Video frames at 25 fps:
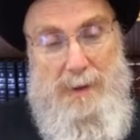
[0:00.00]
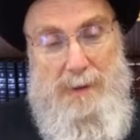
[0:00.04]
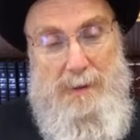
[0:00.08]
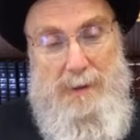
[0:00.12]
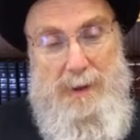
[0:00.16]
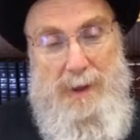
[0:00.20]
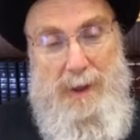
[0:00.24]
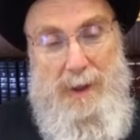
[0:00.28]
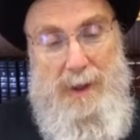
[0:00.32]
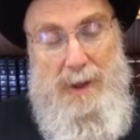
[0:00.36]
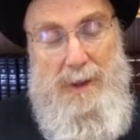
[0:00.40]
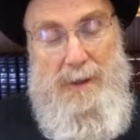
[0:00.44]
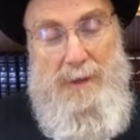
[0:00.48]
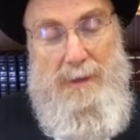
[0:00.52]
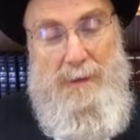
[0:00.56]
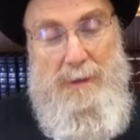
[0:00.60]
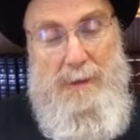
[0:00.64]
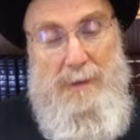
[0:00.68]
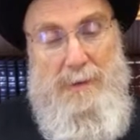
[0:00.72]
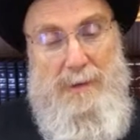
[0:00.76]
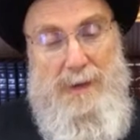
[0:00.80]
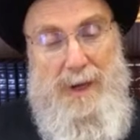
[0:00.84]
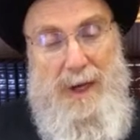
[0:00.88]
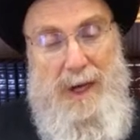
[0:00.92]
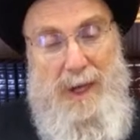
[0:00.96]
today,
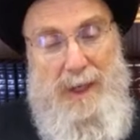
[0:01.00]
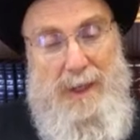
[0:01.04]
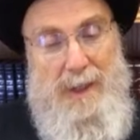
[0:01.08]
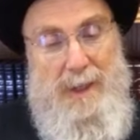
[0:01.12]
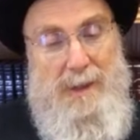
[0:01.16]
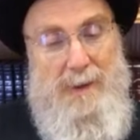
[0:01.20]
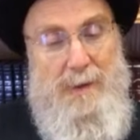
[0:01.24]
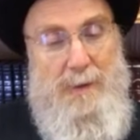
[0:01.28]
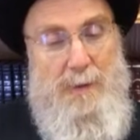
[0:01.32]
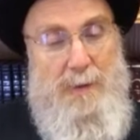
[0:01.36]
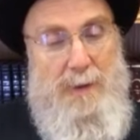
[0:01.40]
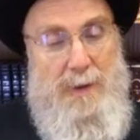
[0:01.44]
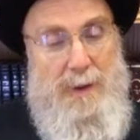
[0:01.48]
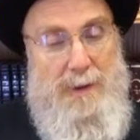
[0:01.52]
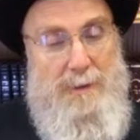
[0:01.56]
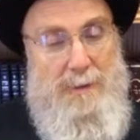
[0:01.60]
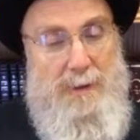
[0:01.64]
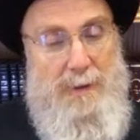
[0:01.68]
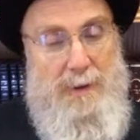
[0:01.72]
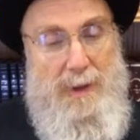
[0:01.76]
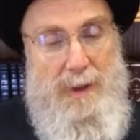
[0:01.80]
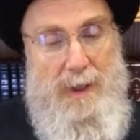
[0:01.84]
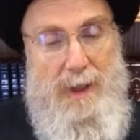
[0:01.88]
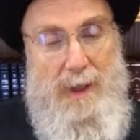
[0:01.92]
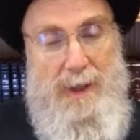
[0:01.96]
Tov ayin hu
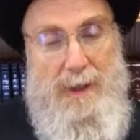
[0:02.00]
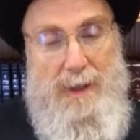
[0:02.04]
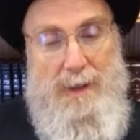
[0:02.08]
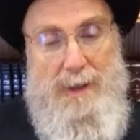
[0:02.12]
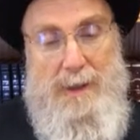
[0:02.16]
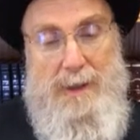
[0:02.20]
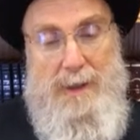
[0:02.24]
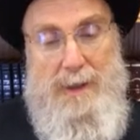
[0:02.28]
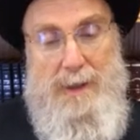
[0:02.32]
yevorach,